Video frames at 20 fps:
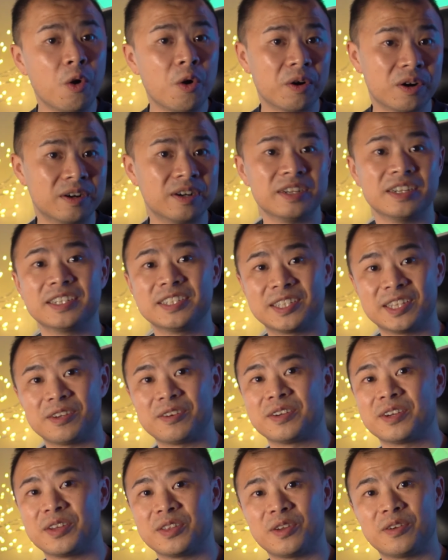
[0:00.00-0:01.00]
Or is
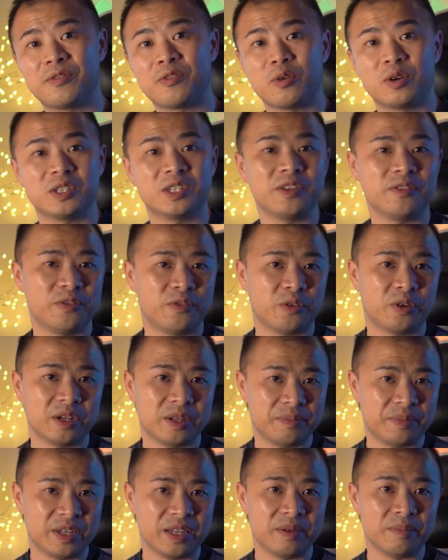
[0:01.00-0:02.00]
there another
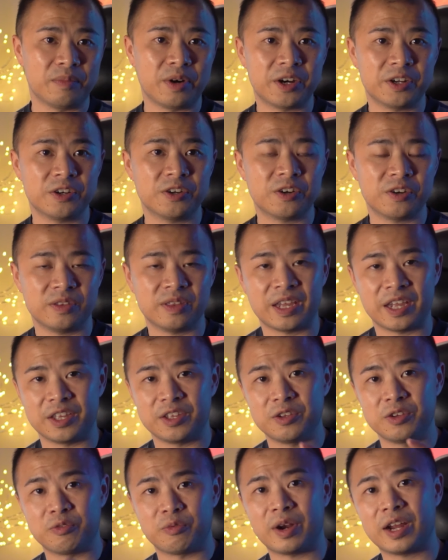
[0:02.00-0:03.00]
1440p monitor that
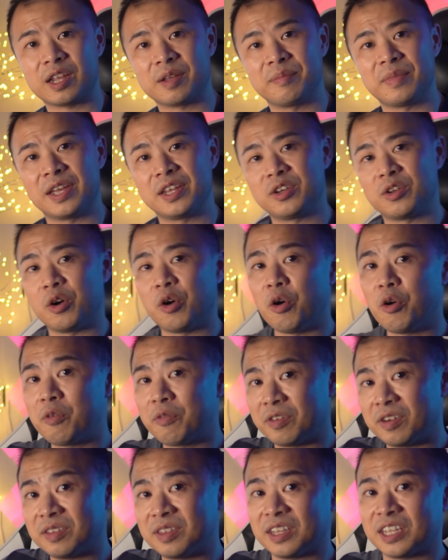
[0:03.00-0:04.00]
you'd recommend
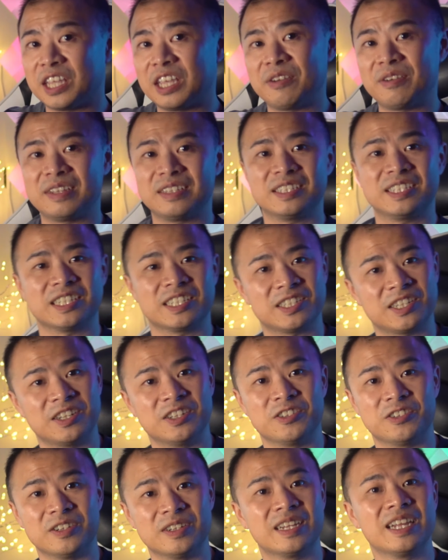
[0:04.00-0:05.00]
over the
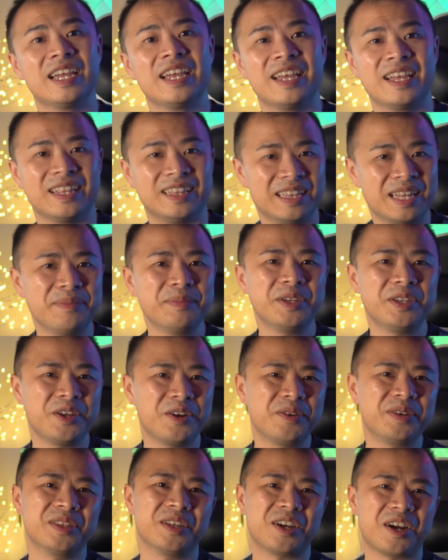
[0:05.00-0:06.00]
QN600? Let me
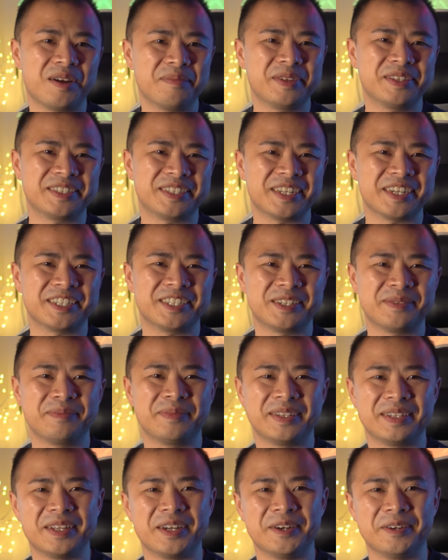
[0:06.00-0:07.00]
know in the comments section
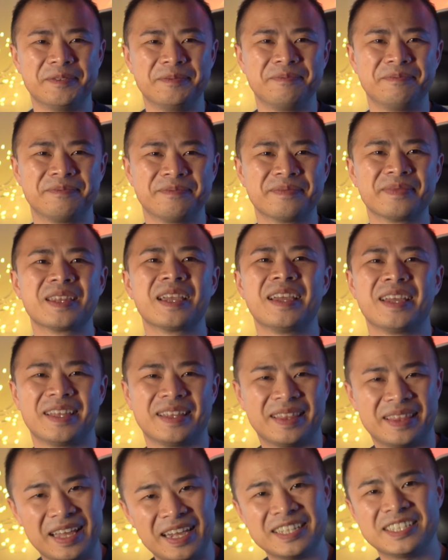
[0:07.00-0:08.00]
below.
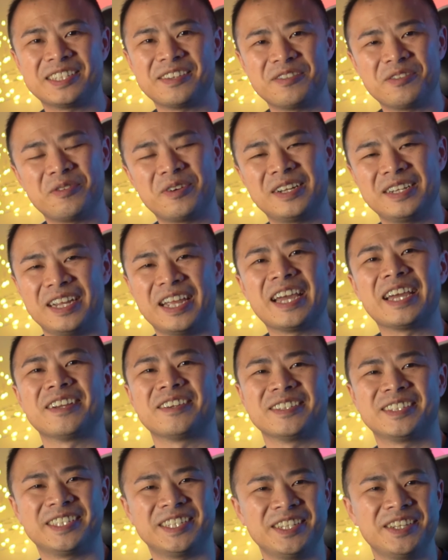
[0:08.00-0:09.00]
Thanks everyone, and
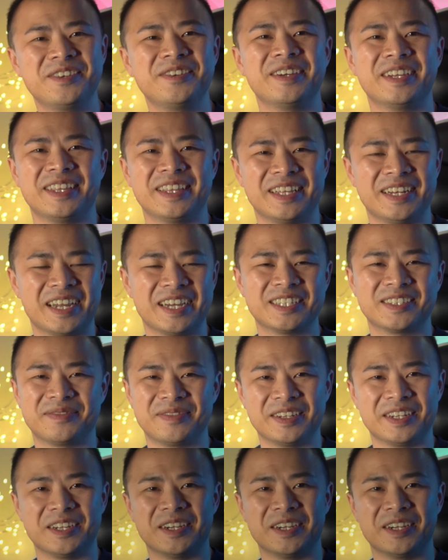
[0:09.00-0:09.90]
I'll see you in the next